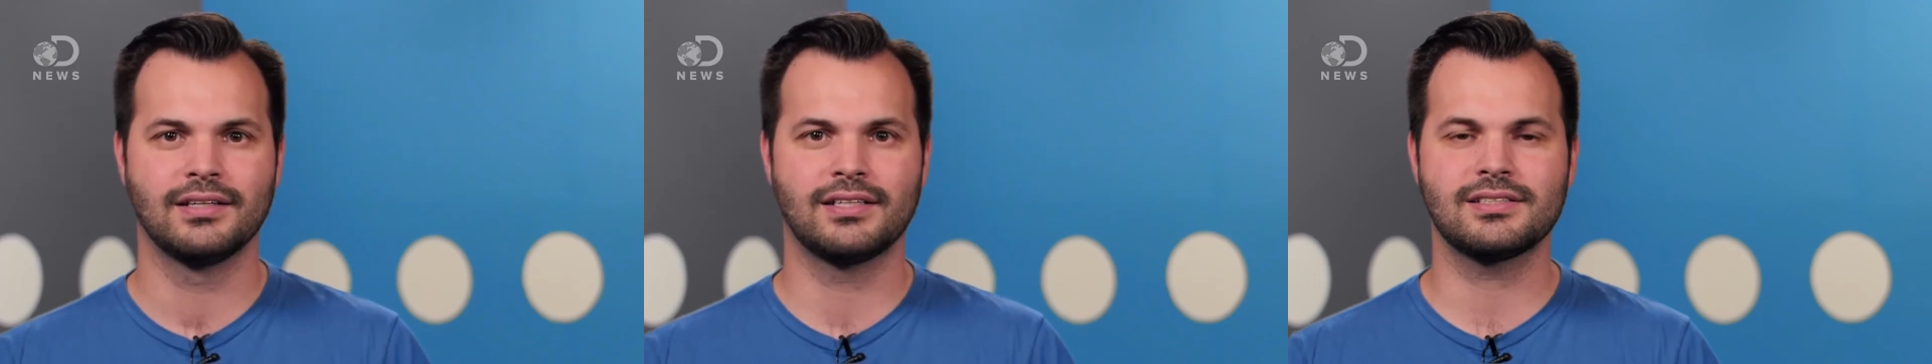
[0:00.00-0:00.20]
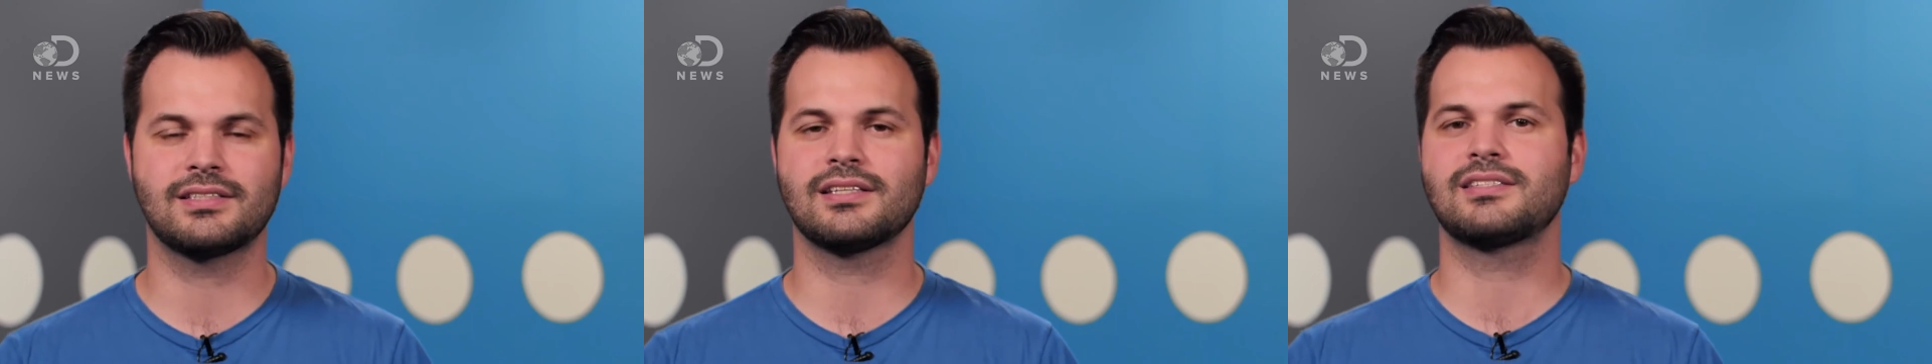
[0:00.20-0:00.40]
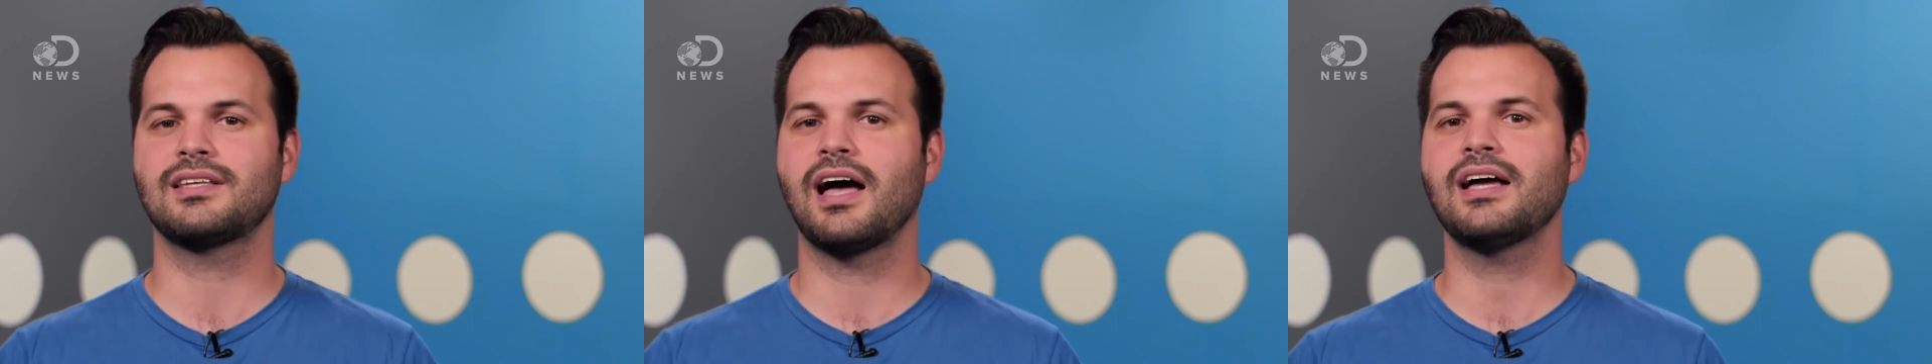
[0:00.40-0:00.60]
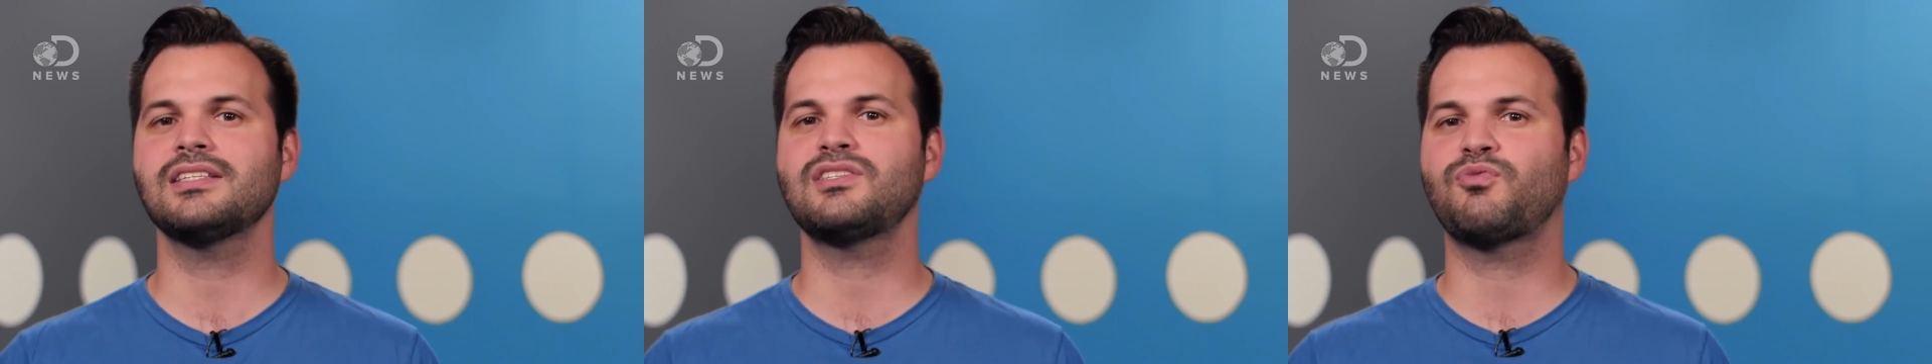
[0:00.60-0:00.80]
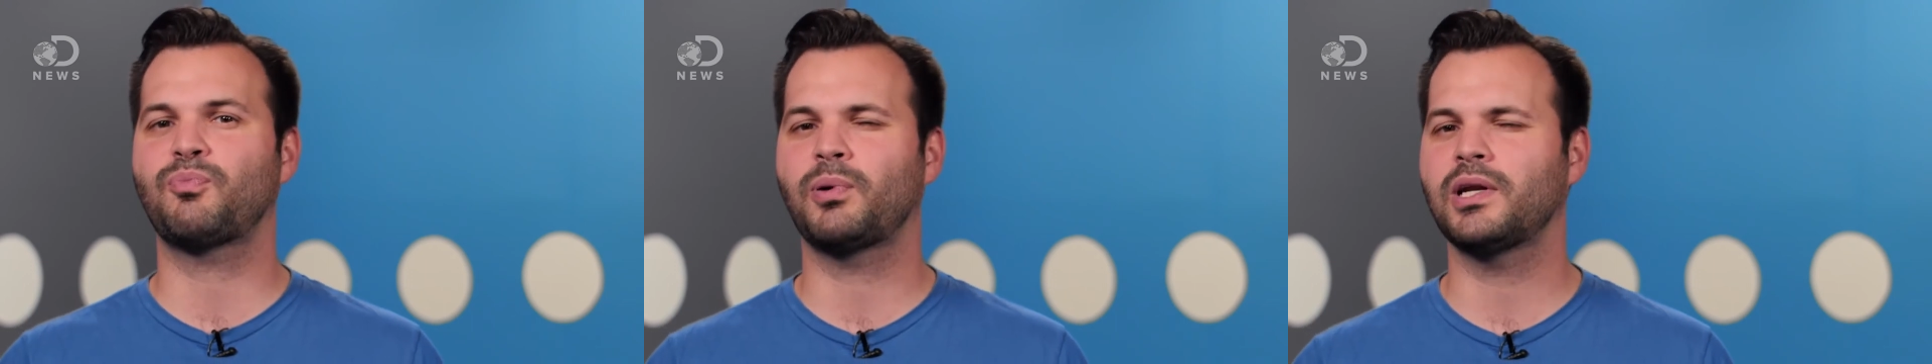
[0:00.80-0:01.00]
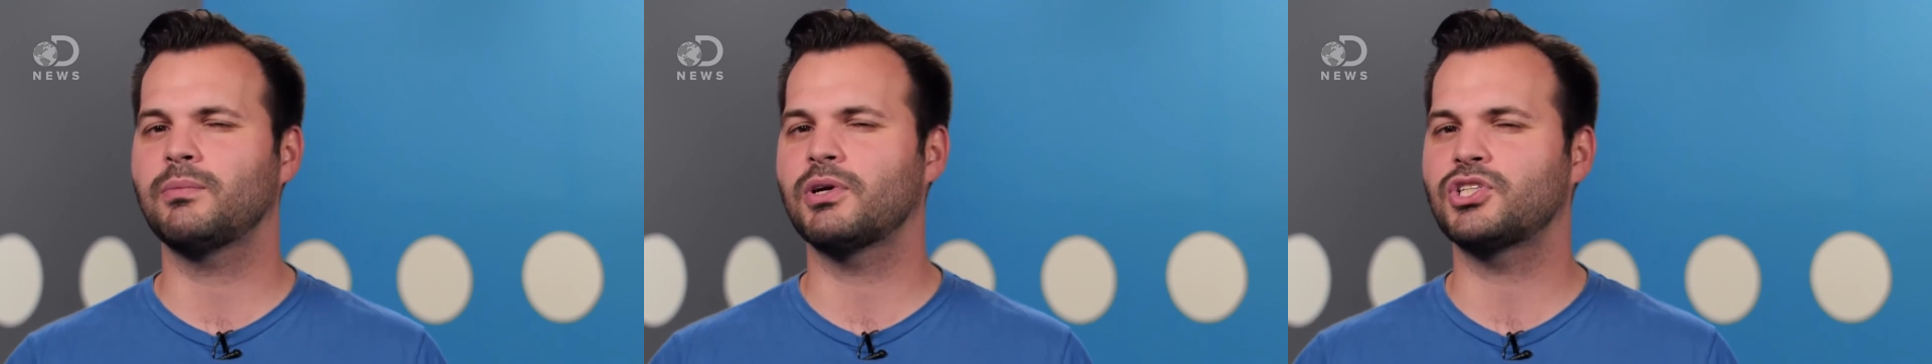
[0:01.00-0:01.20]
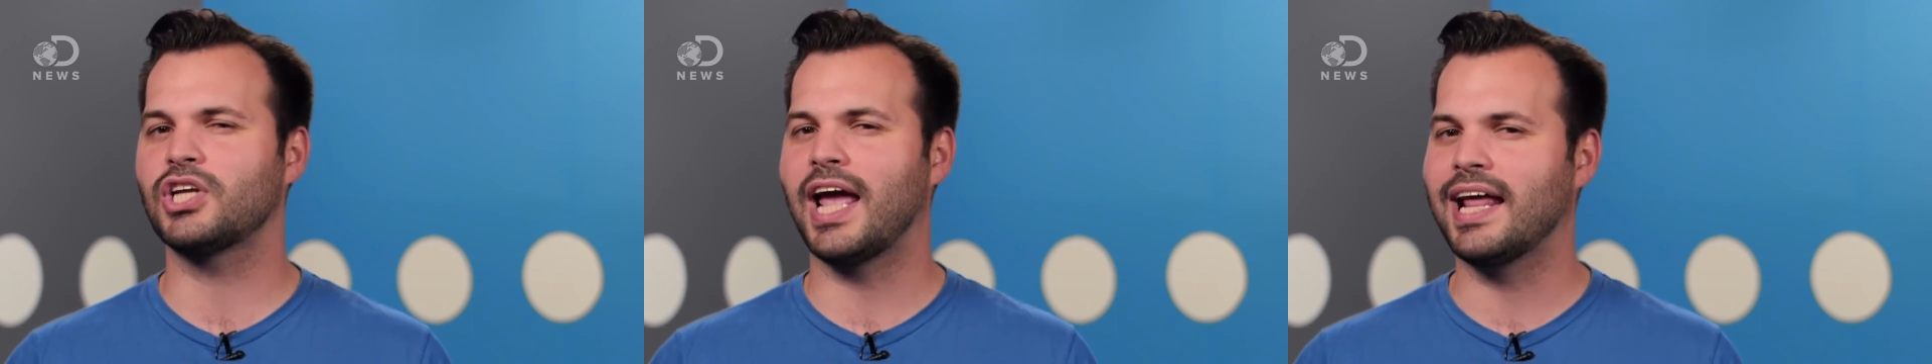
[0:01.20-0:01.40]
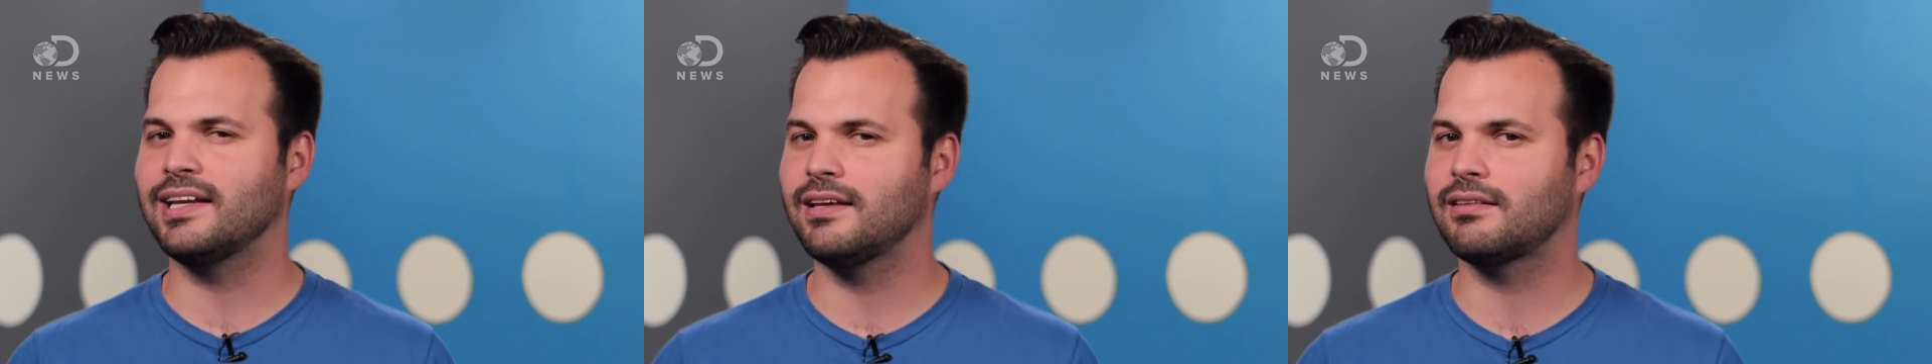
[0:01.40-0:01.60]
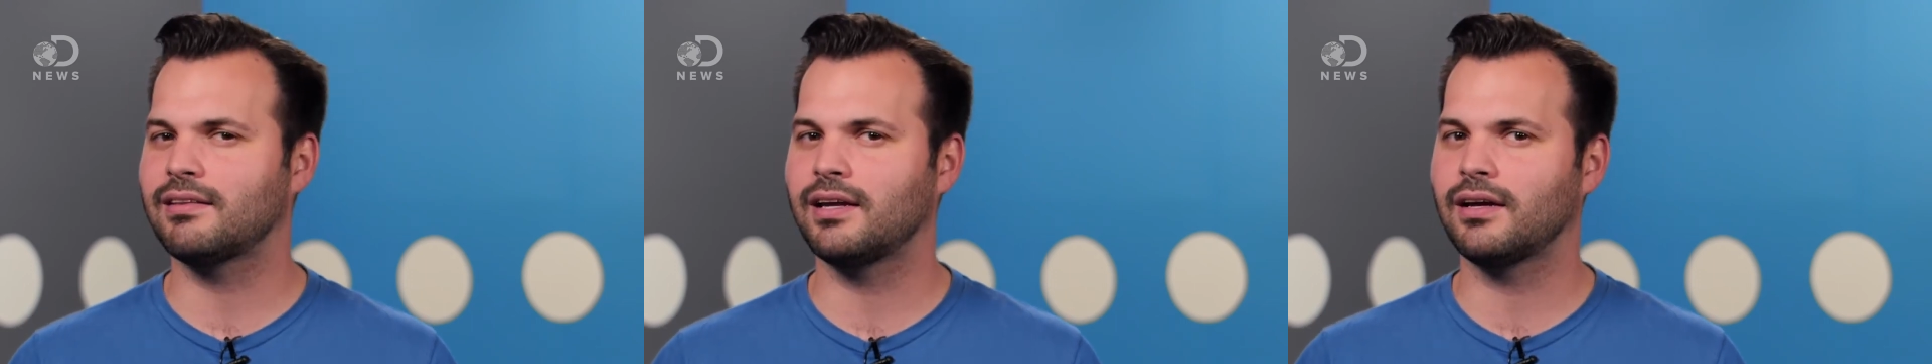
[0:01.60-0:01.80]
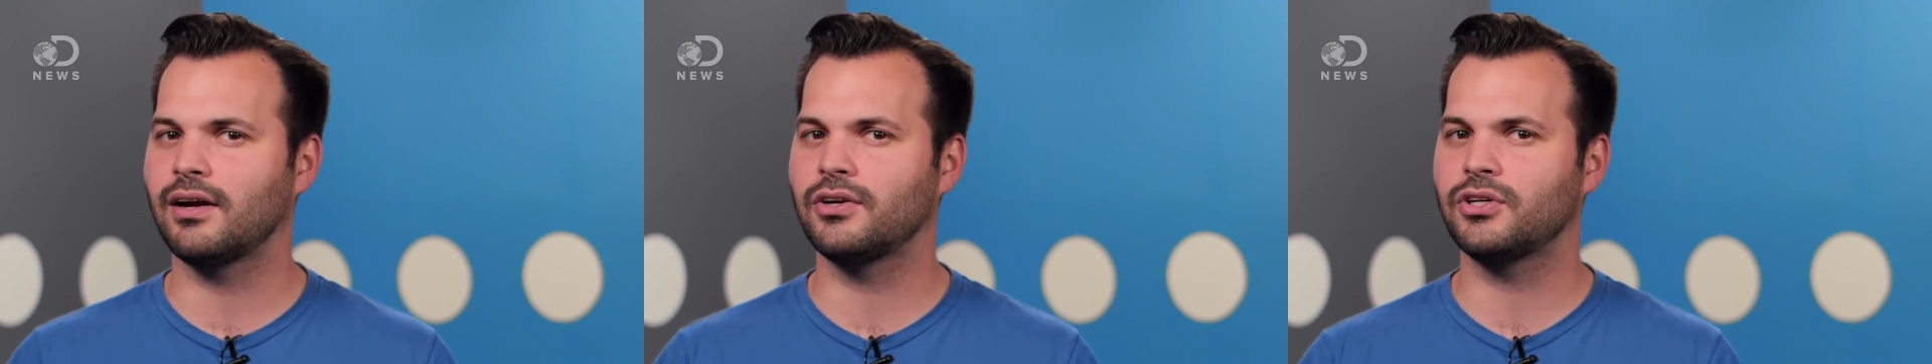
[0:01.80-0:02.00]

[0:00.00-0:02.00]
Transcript: does the size of pretty much anything